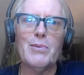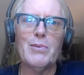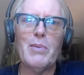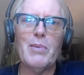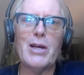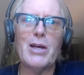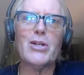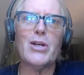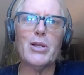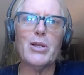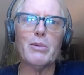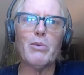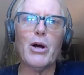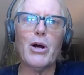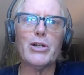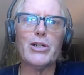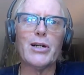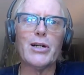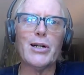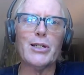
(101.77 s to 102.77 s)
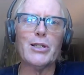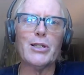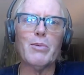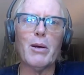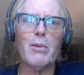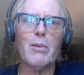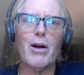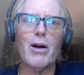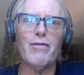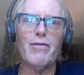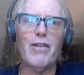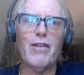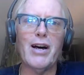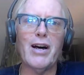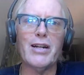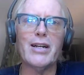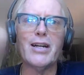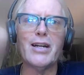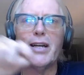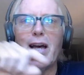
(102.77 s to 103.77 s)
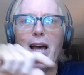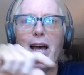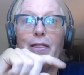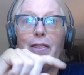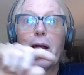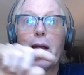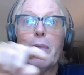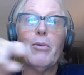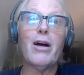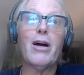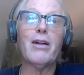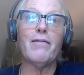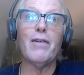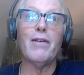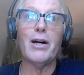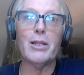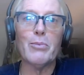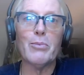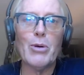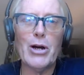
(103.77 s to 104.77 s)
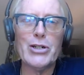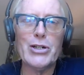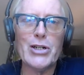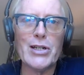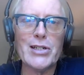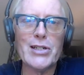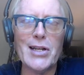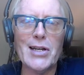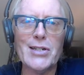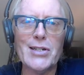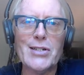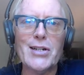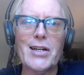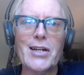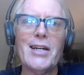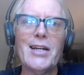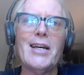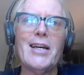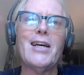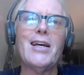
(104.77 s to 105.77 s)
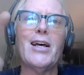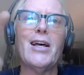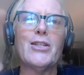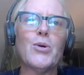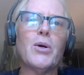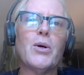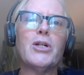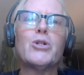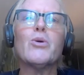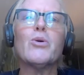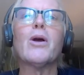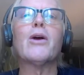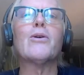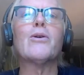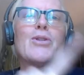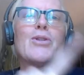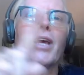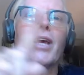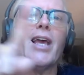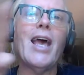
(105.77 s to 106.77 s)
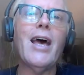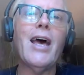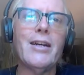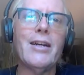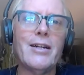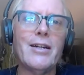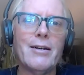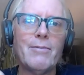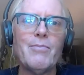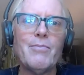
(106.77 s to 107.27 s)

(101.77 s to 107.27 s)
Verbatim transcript: based on the project list being modified, and then I modify the projects list, and so it triggers again.